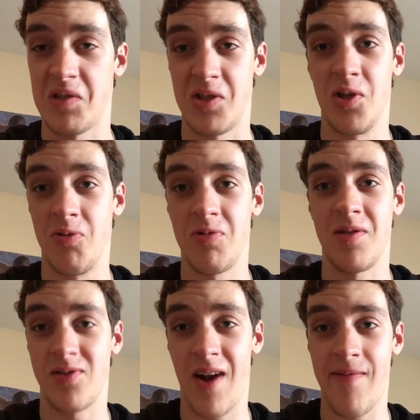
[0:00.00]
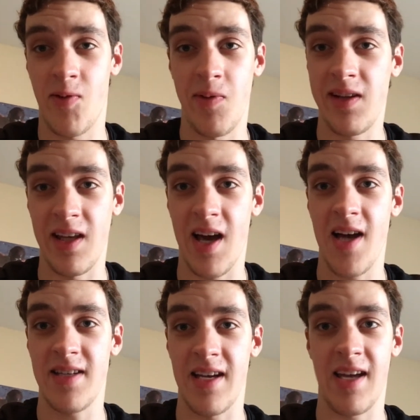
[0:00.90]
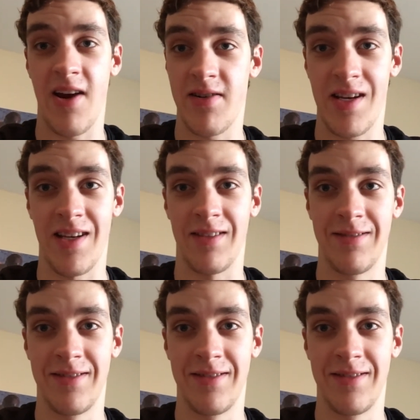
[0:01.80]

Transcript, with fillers: So subscribe for weekly content, guaranteed.